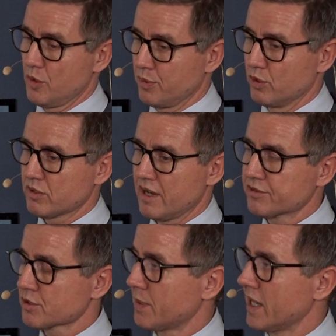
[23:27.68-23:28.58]
bone graft
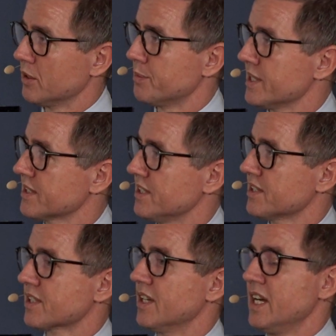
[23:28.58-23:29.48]
or spinal
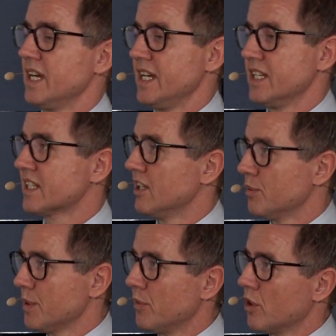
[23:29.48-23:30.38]
business is a little
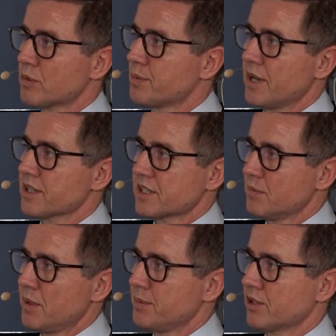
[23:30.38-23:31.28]
bit more robust,
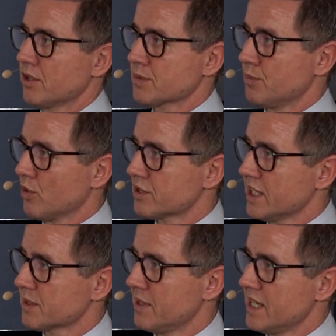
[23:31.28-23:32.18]
simply because more
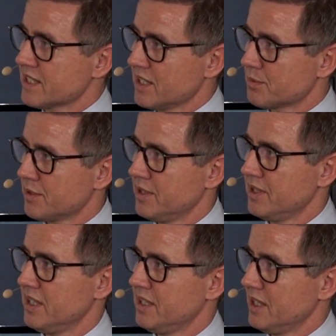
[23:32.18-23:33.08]
takes place
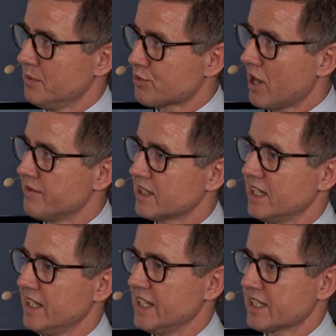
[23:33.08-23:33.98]
in private
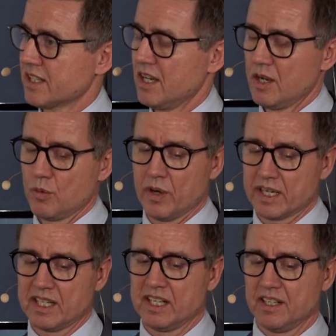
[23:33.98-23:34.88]
clinics, where
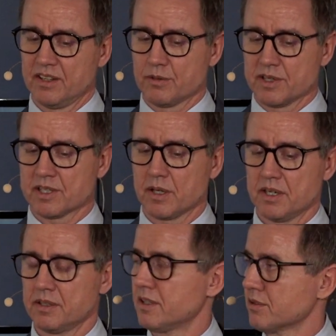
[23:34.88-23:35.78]
clearly
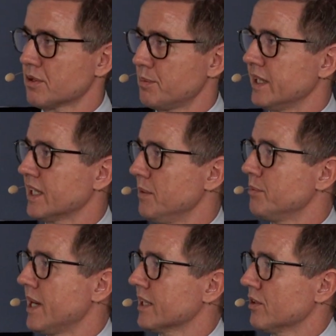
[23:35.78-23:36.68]
there's a bigger
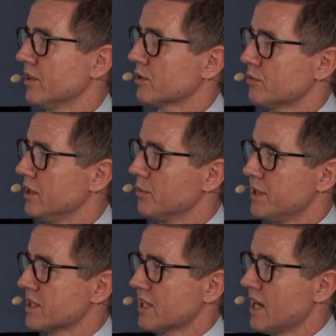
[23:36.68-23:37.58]
impact on our cranial
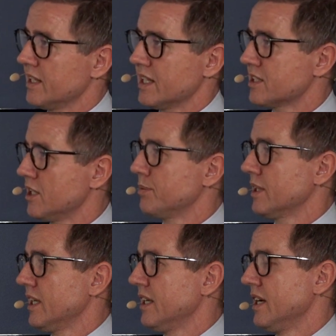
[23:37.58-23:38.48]
PSI that
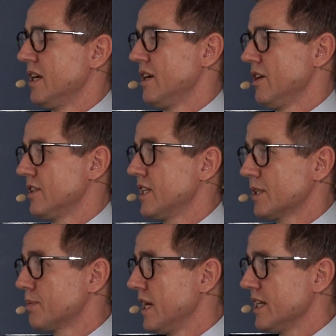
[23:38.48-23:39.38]
typically it
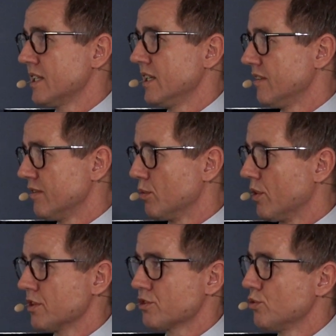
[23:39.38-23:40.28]
takes place in level
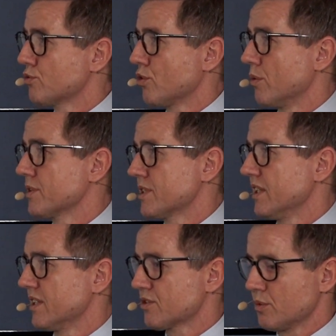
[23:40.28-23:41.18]
1 or 2 trauma
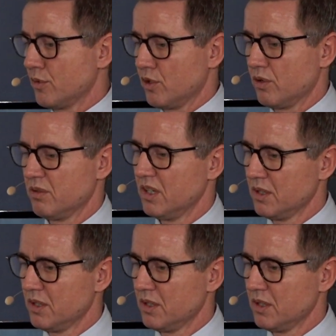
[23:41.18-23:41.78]
centers, so more